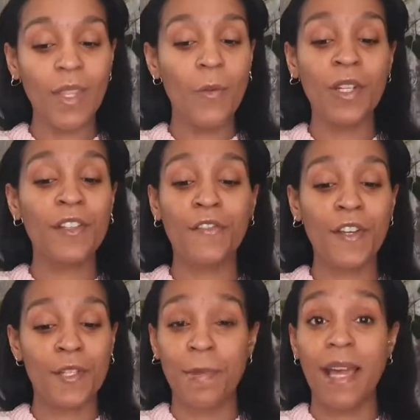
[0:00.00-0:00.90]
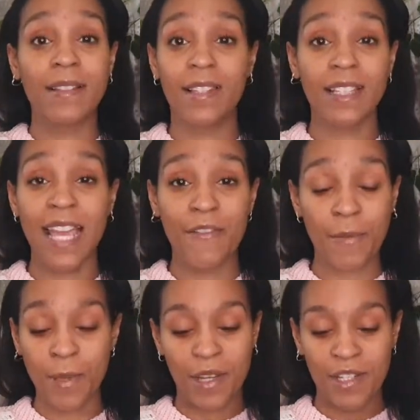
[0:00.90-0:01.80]
one of the first patterns I'd ever
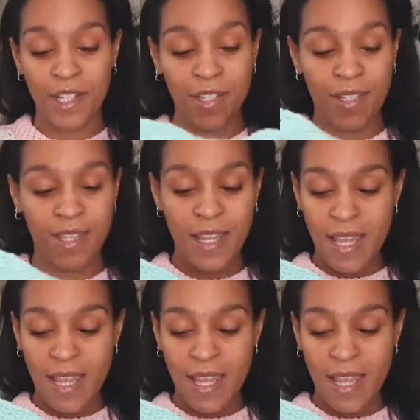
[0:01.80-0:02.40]
purchased,